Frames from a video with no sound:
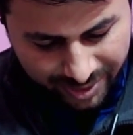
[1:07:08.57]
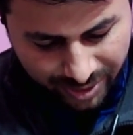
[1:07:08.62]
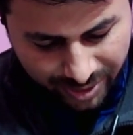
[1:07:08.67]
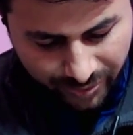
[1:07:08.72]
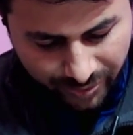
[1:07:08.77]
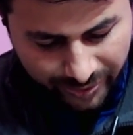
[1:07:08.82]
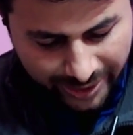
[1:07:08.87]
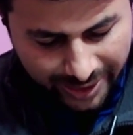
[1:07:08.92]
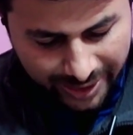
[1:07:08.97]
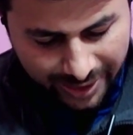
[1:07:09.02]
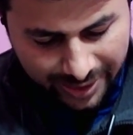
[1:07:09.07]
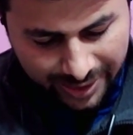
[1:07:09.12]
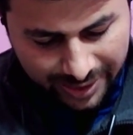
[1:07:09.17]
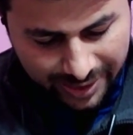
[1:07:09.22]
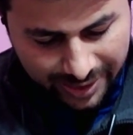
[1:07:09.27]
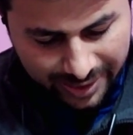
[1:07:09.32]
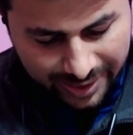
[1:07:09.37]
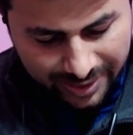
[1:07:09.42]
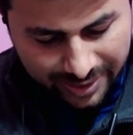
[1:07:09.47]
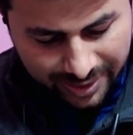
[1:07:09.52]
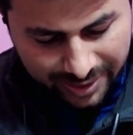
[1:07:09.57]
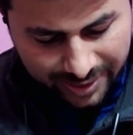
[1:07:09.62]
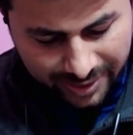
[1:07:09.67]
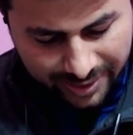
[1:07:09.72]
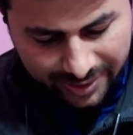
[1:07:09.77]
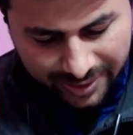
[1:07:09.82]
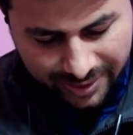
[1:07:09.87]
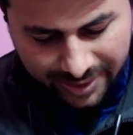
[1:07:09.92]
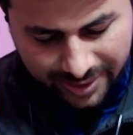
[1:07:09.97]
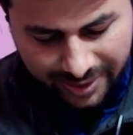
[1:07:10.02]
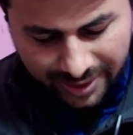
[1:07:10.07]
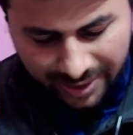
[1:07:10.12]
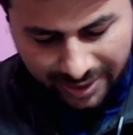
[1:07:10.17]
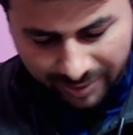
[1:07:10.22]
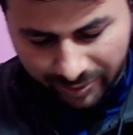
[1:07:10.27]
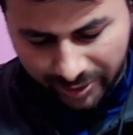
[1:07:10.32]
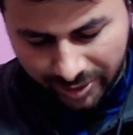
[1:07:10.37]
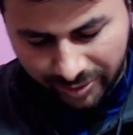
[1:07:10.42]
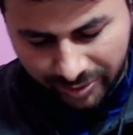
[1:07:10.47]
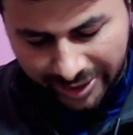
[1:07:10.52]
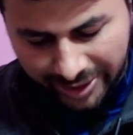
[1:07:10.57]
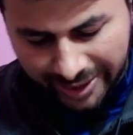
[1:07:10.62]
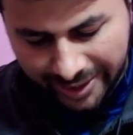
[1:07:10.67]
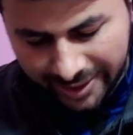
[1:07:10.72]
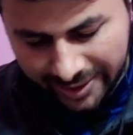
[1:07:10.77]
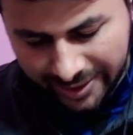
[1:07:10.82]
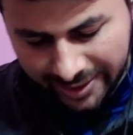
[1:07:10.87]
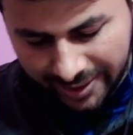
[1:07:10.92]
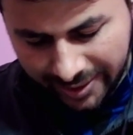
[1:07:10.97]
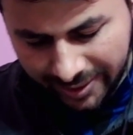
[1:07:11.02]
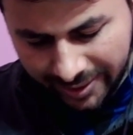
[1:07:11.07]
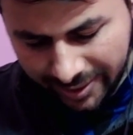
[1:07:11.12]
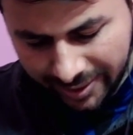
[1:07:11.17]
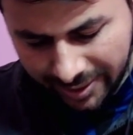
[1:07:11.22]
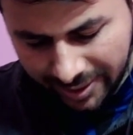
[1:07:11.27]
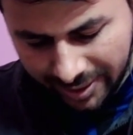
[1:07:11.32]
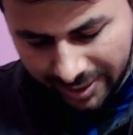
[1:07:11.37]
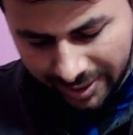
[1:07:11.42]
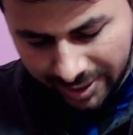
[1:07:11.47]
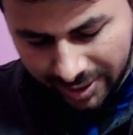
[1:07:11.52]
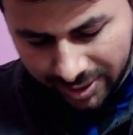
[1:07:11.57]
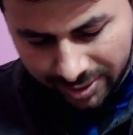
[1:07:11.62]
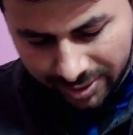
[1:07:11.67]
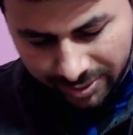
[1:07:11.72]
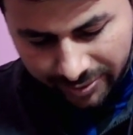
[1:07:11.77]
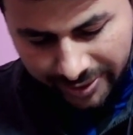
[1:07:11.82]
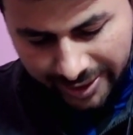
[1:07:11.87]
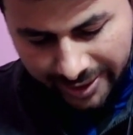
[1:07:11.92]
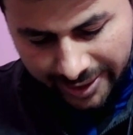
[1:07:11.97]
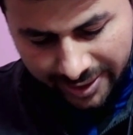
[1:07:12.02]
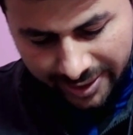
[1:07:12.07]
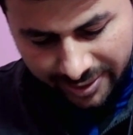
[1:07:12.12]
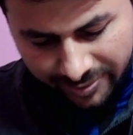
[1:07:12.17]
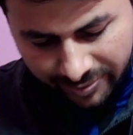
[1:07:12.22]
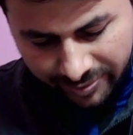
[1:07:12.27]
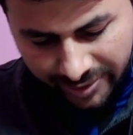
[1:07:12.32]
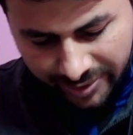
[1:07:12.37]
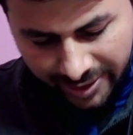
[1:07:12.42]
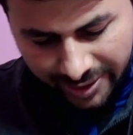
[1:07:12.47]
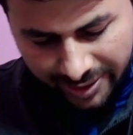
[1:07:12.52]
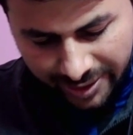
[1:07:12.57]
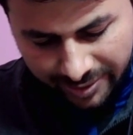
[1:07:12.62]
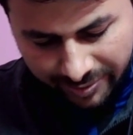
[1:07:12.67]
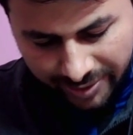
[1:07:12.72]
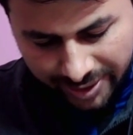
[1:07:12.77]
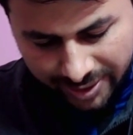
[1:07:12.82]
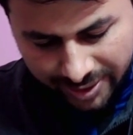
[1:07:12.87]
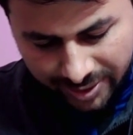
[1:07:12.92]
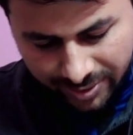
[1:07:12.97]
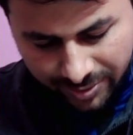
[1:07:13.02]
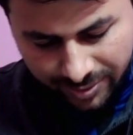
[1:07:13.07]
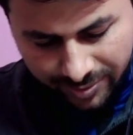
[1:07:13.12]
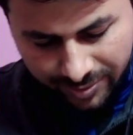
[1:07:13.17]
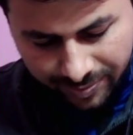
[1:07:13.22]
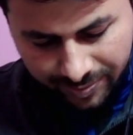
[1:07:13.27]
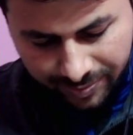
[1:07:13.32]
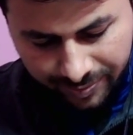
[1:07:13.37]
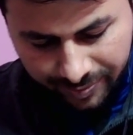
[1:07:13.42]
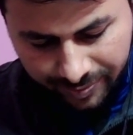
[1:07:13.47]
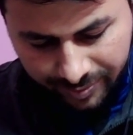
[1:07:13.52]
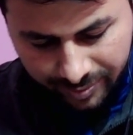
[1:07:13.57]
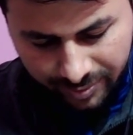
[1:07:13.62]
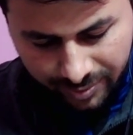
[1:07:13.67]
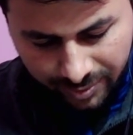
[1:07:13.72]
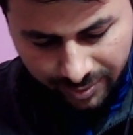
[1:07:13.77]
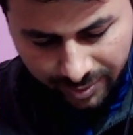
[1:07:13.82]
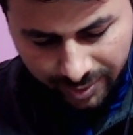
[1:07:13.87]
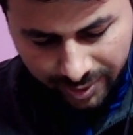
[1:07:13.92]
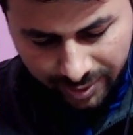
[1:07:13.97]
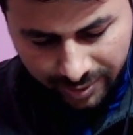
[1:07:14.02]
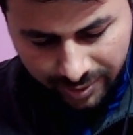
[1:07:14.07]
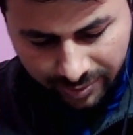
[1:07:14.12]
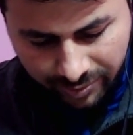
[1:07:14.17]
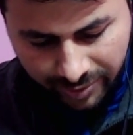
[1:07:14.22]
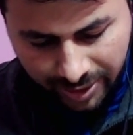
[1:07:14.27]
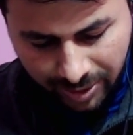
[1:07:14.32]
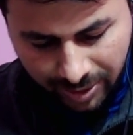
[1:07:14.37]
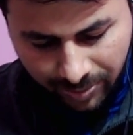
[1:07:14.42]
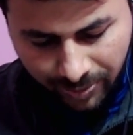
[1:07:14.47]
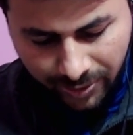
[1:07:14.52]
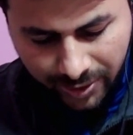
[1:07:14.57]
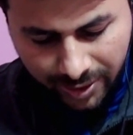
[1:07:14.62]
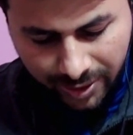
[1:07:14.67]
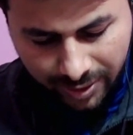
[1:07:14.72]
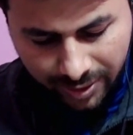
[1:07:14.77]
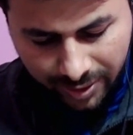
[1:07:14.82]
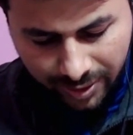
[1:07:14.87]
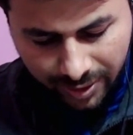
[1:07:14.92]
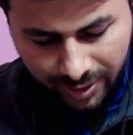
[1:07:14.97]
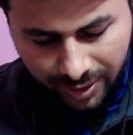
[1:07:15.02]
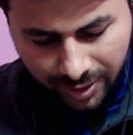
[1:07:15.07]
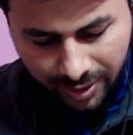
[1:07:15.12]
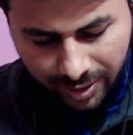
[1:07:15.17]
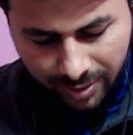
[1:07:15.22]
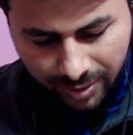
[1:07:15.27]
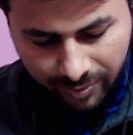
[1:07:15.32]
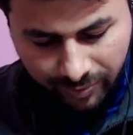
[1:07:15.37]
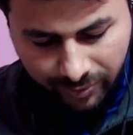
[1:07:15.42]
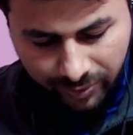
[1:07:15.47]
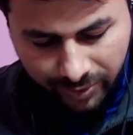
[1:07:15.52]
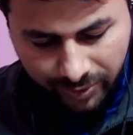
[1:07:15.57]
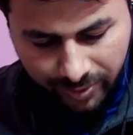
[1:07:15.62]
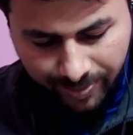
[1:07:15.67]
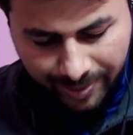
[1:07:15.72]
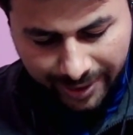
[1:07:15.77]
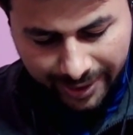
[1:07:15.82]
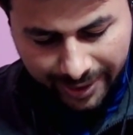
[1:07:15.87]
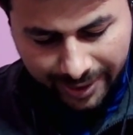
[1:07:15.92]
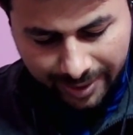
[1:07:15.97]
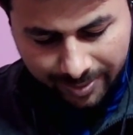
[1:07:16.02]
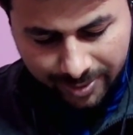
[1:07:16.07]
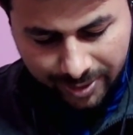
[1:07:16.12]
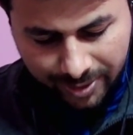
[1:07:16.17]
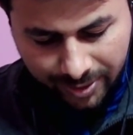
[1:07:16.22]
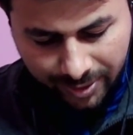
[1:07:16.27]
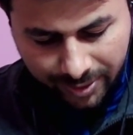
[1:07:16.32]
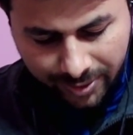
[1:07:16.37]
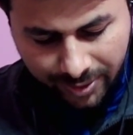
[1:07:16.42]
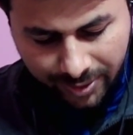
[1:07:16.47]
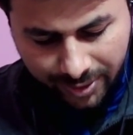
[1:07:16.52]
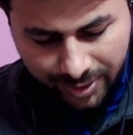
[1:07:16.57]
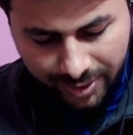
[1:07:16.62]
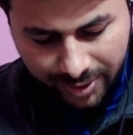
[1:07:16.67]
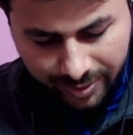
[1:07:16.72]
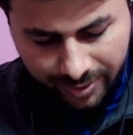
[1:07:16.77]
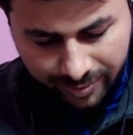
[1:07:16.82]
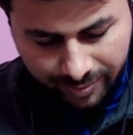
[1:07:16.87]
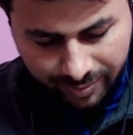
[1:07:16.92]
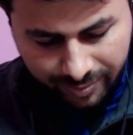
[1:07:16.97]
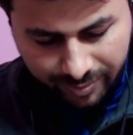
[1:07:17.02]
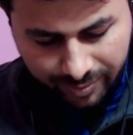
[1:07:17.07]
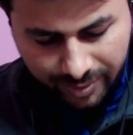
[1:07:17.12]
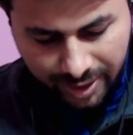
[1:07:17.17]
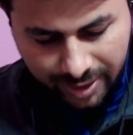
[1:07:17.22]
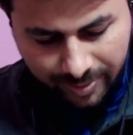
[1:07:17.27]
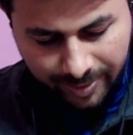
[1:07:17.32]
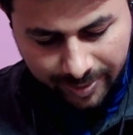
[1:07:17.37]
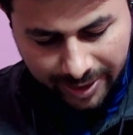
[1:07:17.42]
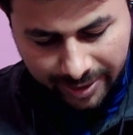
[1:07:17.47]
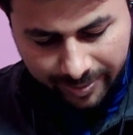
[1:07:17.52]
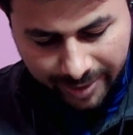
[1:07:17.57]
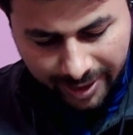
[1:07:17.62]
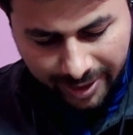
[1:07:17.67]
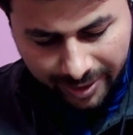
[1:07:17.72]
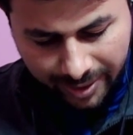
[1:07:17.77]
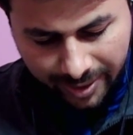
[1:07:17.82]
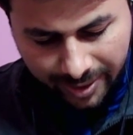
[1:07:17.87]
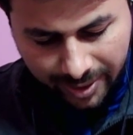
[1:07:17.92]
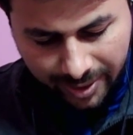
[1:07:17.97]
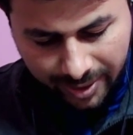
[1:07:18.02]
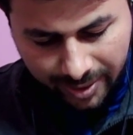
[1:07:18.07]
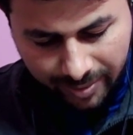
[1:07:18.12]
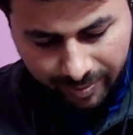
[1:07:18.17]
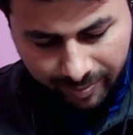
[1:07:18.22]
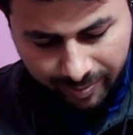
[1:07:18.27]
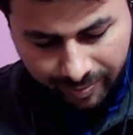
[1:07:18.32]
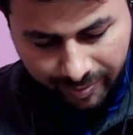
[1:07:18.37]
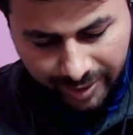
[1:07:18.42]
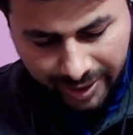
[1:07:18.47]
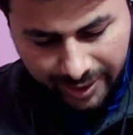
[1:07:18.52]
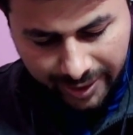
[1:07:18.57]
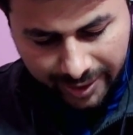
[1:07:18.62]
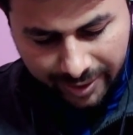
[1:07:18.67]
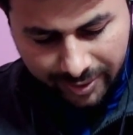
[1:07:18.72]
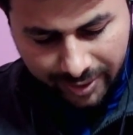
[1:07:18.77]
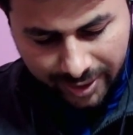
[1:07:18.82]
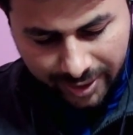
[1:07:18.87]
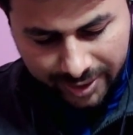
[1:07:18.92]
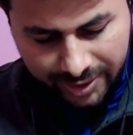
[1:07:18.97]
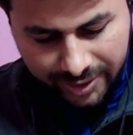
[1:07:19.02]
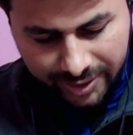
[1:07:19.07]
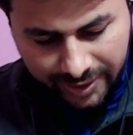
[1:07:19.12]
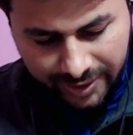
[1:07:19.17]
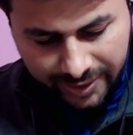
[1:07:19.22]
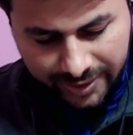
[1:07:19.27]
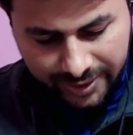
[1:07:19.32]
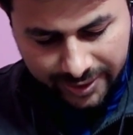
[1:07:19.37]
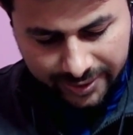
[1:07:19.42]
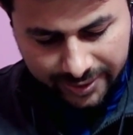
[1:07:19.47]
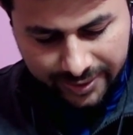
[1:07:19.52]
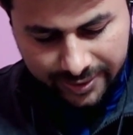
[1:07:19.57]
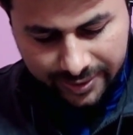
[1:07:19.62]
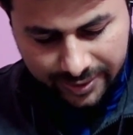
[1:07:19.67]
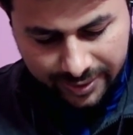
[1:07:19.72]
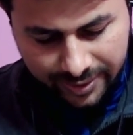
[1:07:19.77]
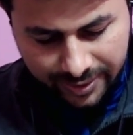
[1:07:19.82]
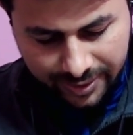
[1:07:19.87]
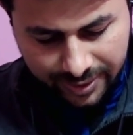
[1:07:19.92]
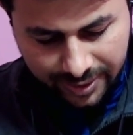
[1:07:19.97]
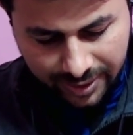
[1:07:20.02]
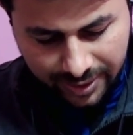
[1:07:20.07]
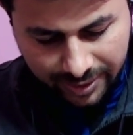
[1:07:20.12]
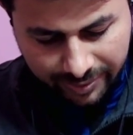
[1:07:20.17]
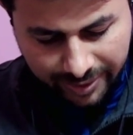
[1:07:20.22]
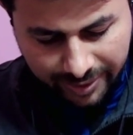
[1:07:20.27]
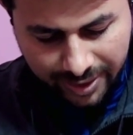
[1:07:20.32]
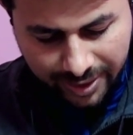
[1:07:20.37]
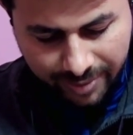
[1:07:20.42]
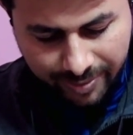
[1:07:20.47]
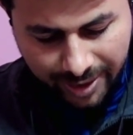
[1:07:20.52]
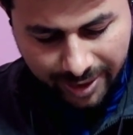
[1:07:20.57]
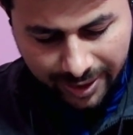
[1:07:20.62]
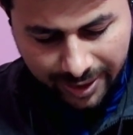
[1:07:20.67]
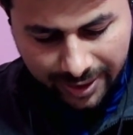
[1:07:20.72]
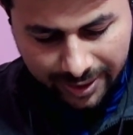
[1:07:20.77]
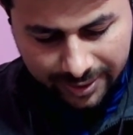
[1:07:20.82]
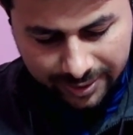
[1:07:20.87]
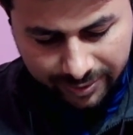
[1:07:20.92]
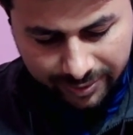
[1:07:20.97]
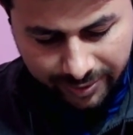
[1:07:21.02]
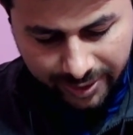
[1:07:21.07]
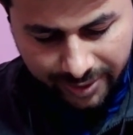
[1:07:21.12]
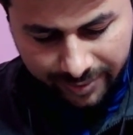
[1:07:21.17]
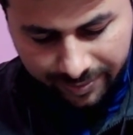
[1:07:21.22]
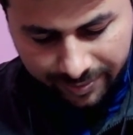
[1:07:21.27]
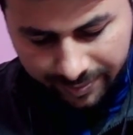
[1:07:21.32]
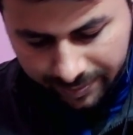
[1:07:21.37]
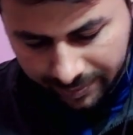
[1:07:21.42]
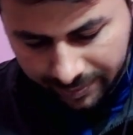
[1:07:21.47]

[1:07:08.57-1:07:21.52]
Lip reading: So we can neglect this, and what we get then? So we get V equals to 1 upon 4 pi epsilon naught multiplied by P cos theta divided by r square.